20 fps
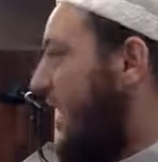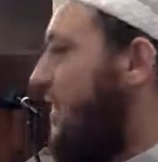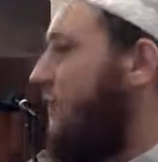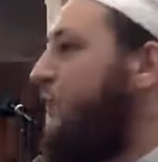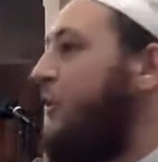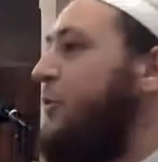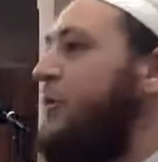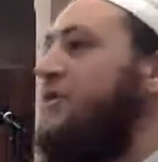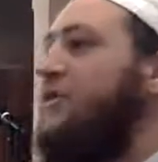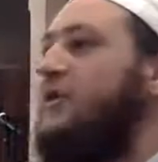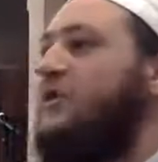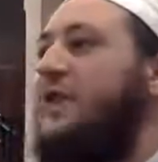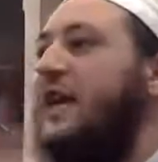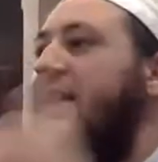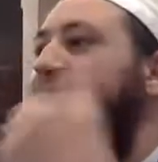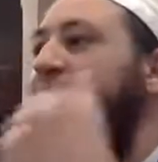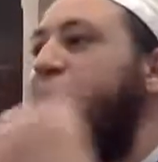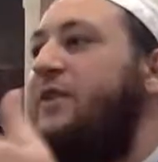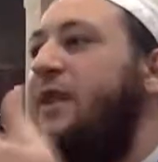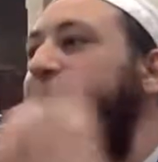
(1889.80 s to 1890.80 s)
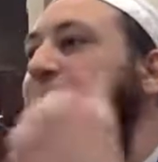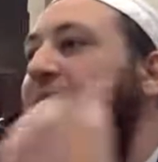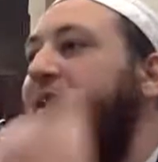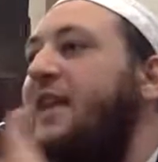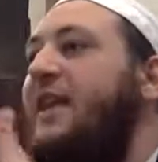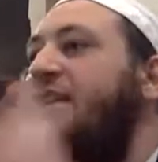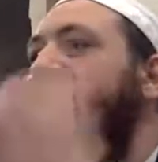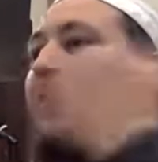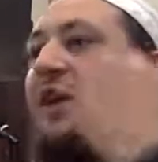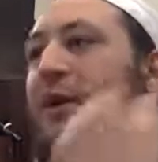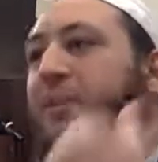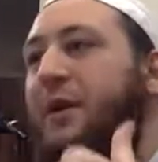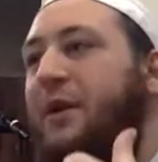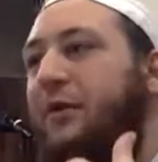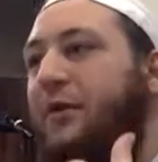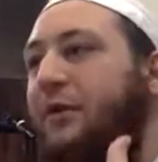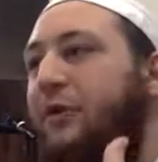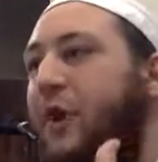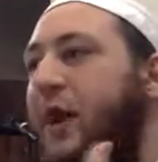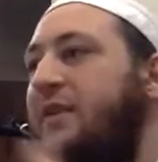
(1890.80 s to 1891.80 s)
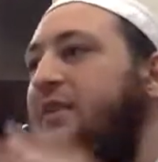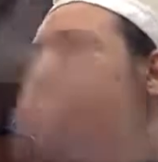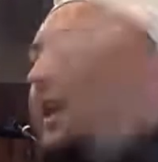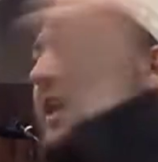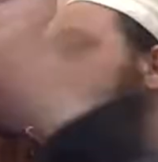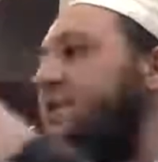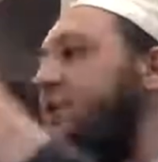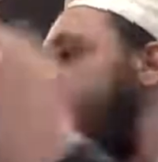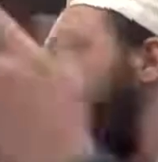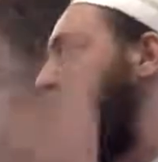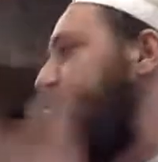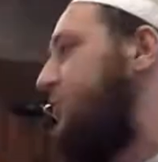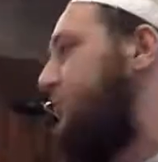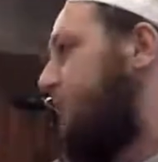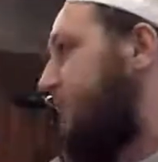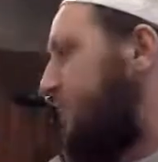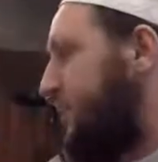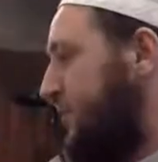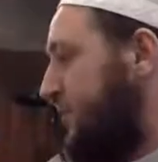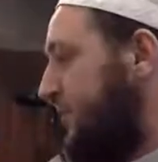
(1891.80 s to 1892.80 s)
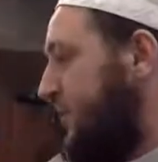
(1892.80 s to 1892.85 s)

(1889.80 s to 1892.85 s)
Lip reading: And if He was to say something that is not a benefit for us, He has the right to.